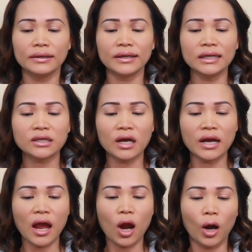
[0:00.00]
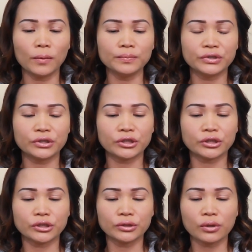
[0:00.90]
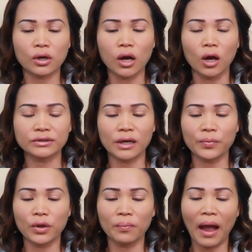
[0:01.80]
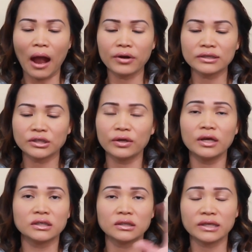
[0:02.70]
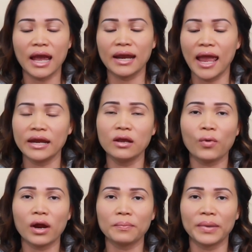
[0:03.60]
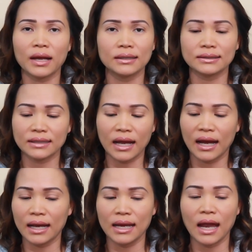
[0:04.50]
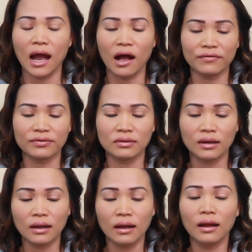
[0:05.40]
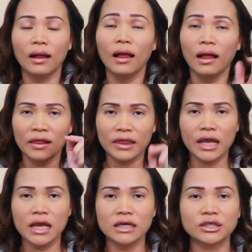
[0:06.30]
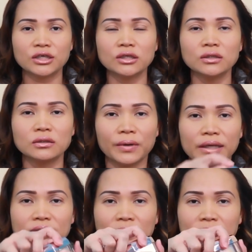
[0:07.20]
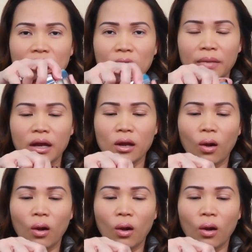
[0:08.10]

That's gonna help to close up your powder so it doesn't get anywhere, because I have the issue when sometimes I